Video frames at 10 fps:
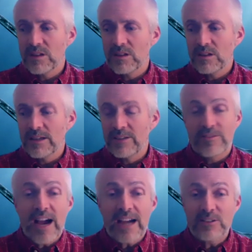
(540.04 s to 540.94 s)
in
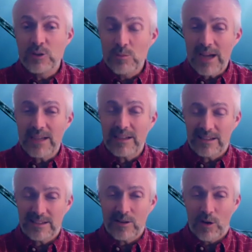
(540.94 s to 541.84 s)
fact you might
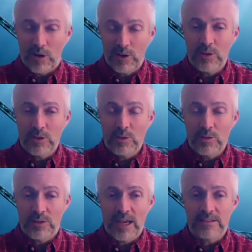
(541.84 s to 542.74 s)
argue
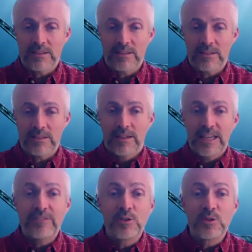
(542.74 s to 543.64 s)
that
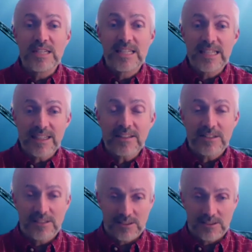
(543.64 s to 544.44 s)
if you did see